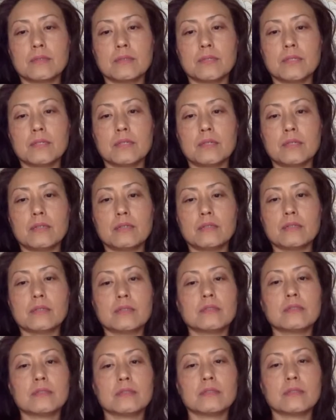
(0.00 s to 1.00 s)

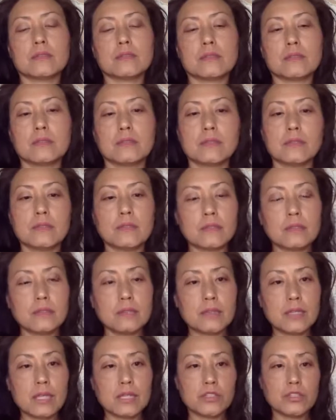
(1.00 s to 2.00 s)
because the
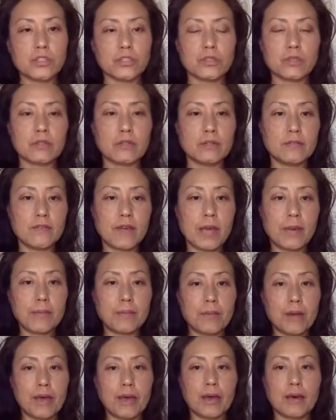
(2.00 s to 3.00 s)
nature of
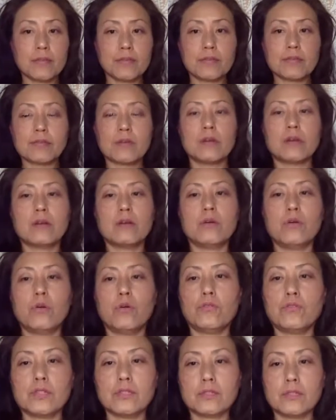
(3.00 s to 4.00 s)
empaths are
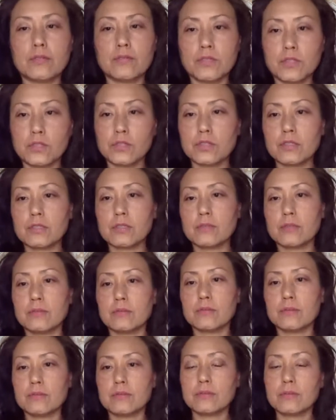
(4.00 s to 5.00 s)
overgivers.
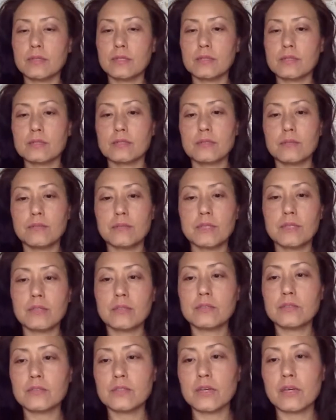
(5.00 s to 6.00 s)
So that's
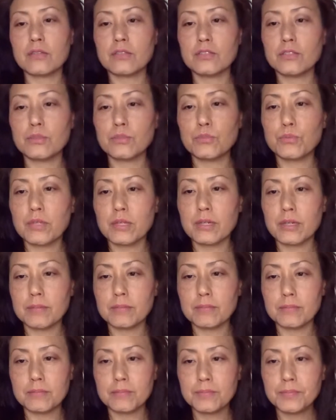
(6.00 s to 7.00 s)
something I just had to bring
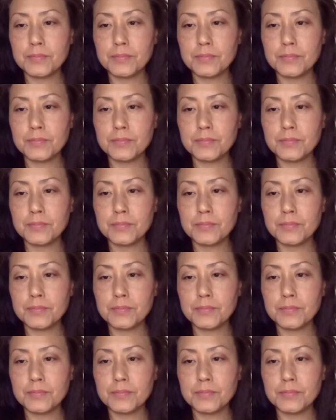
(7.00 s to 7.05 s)
up.